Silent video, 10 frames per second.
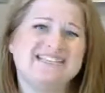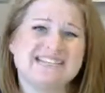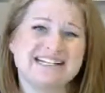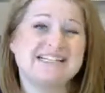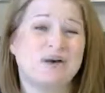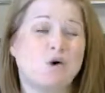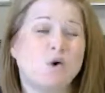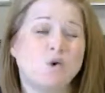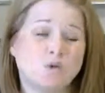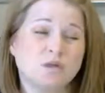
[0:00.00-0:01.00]
it's going to take a
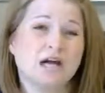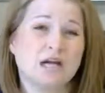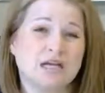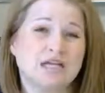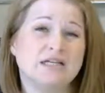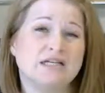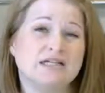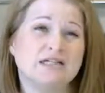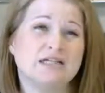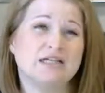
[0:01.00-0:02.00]
whole lot
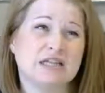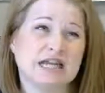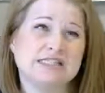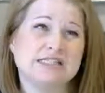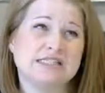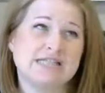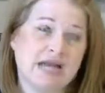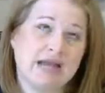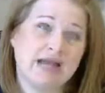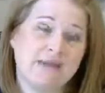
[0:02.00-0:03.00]
less
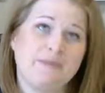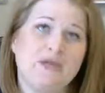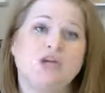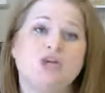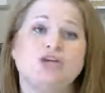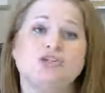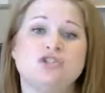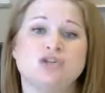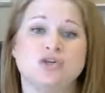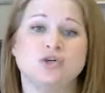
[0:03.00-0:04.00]
time
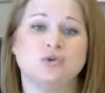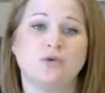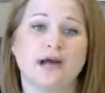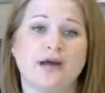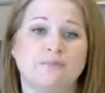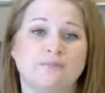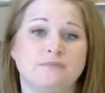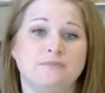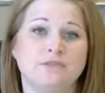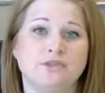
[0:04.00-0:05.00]
to
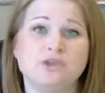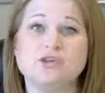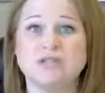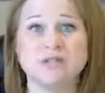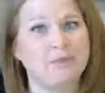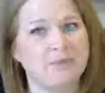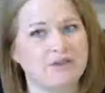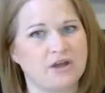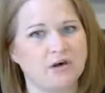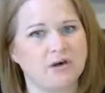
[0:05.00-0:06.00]
use the topic
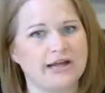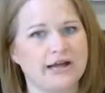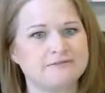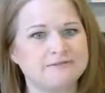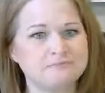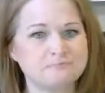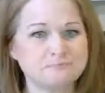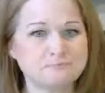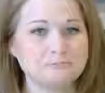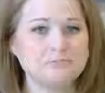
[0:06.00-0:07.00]
that you already have.
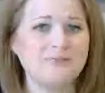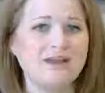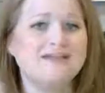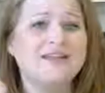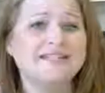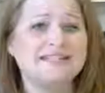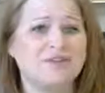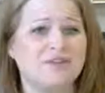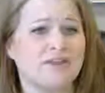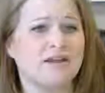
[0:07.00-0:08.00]
And then
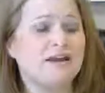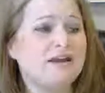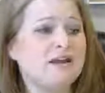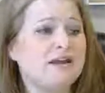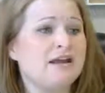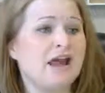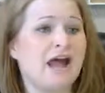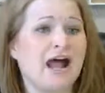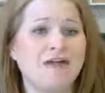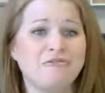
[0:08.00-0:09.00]
7th,
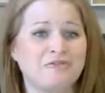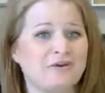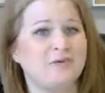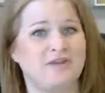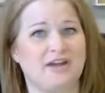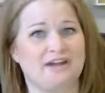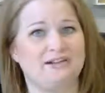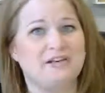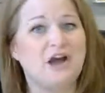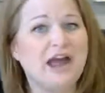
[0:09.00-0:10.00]
have fun with it.
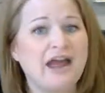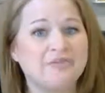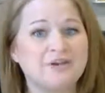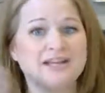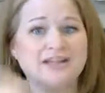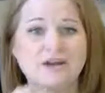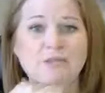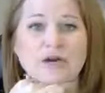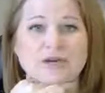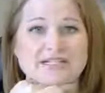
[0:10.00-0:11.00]
Not everything that you
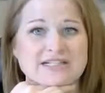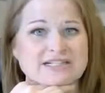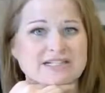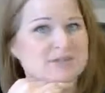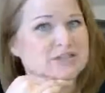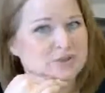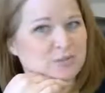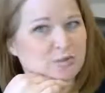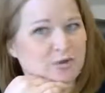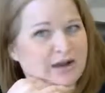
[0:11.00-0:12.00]
post needs to be
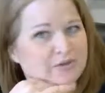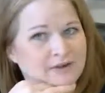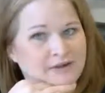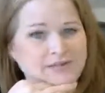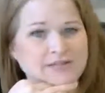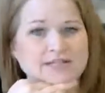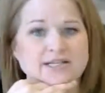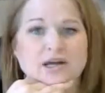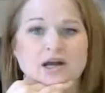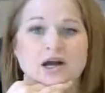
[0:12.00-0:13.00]
super brand relevant.
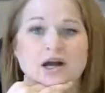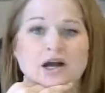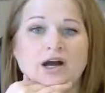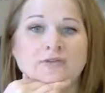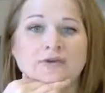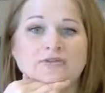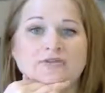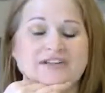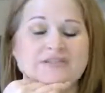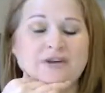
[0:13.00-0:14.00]

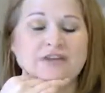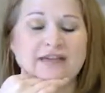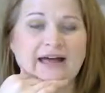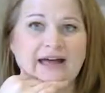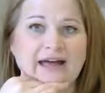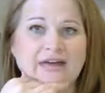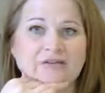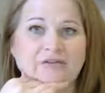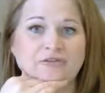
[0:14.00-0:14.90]
Facebook Live